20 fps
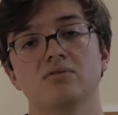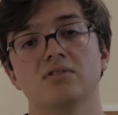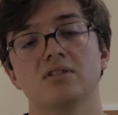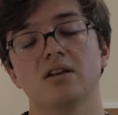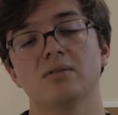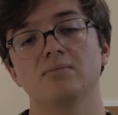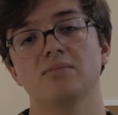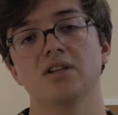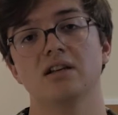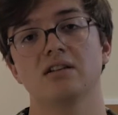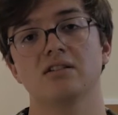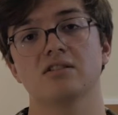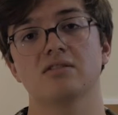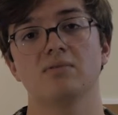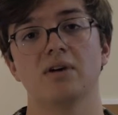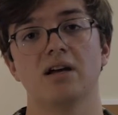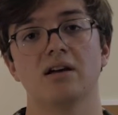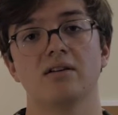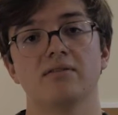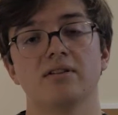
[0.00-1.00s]
subjects
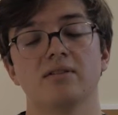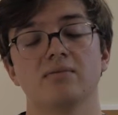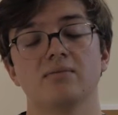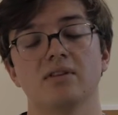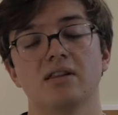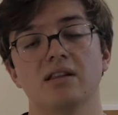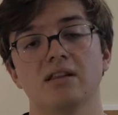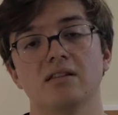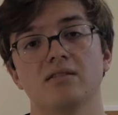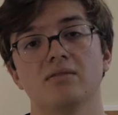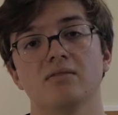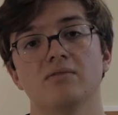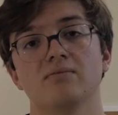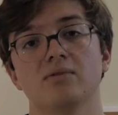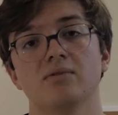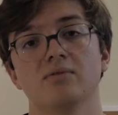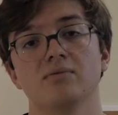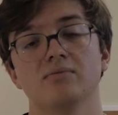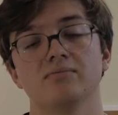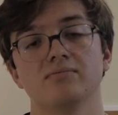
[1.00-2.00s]
while they're within the
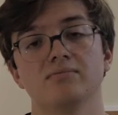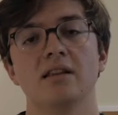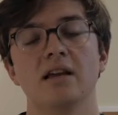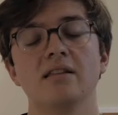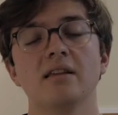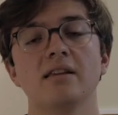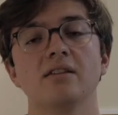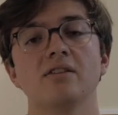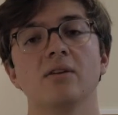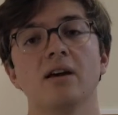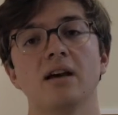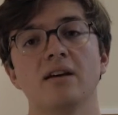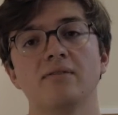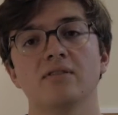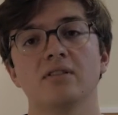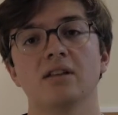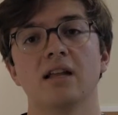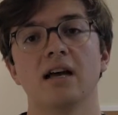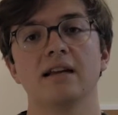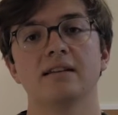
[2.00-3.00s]
room. Now that you have
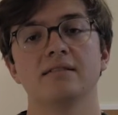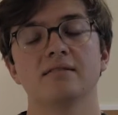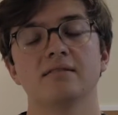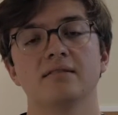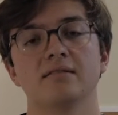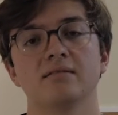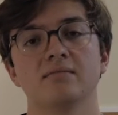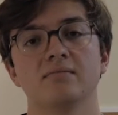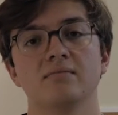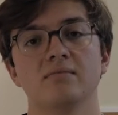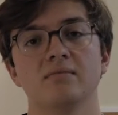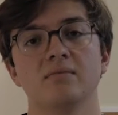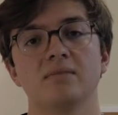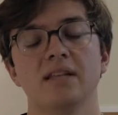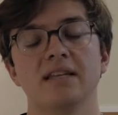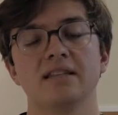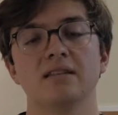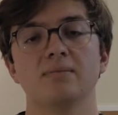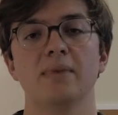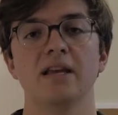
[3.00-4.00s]
your lights,
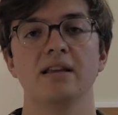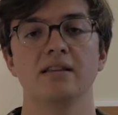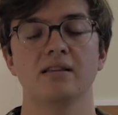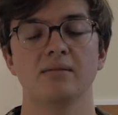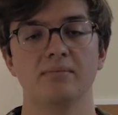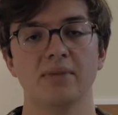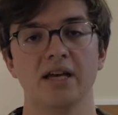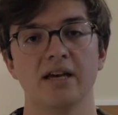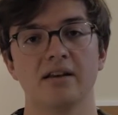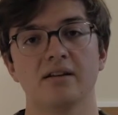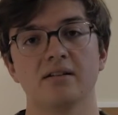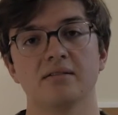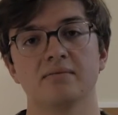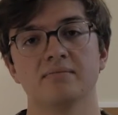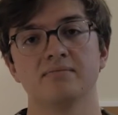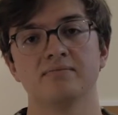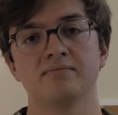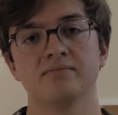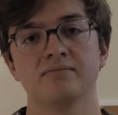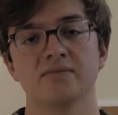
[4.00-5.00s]
let's make them better.
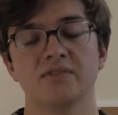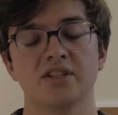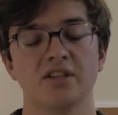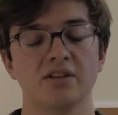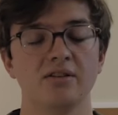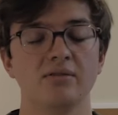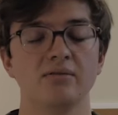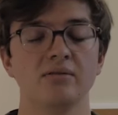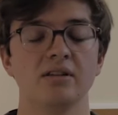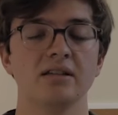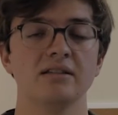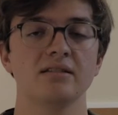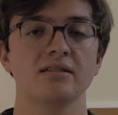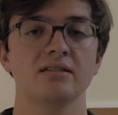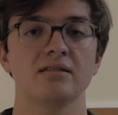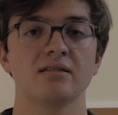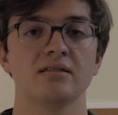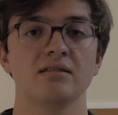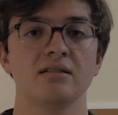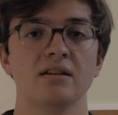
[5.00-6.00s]
To do
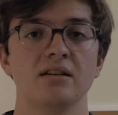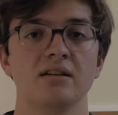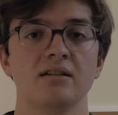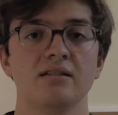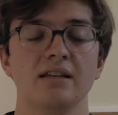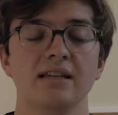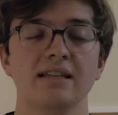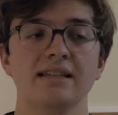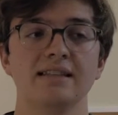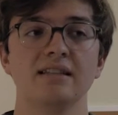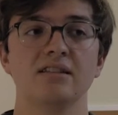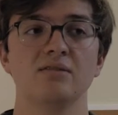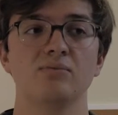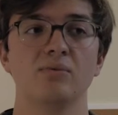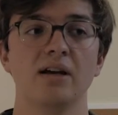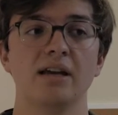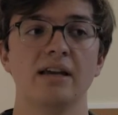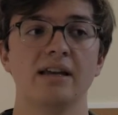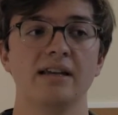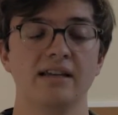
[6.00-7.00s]
this, the easiest
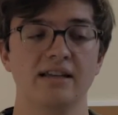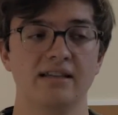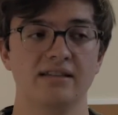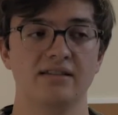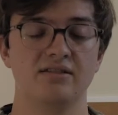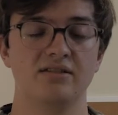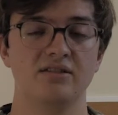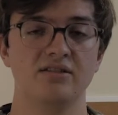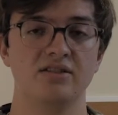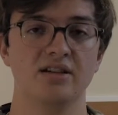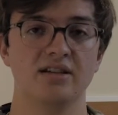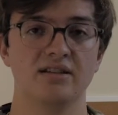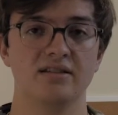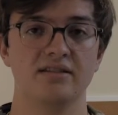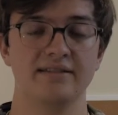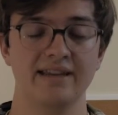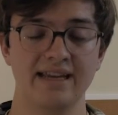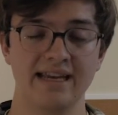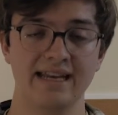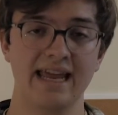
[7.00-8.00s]
way is to
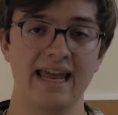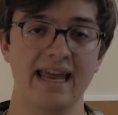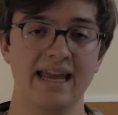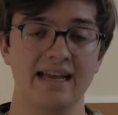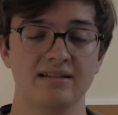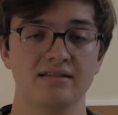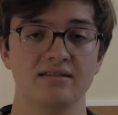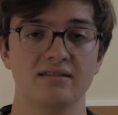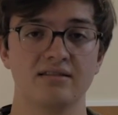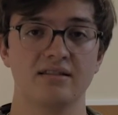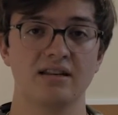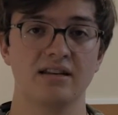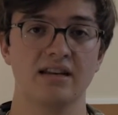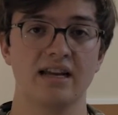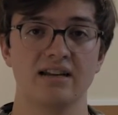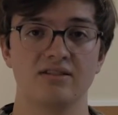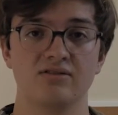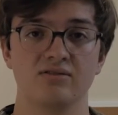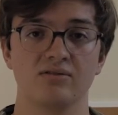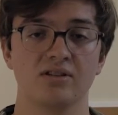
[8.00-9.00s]
just enhance the
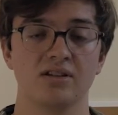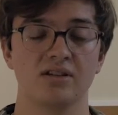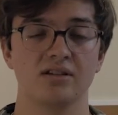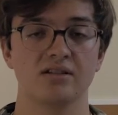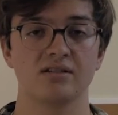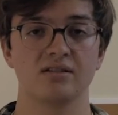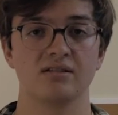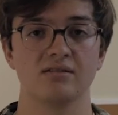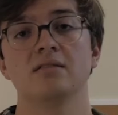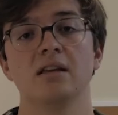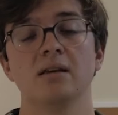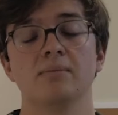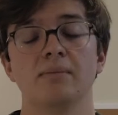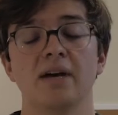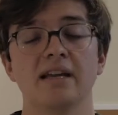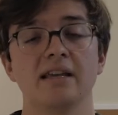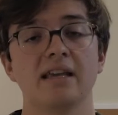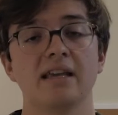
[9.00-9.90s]
natural look. In my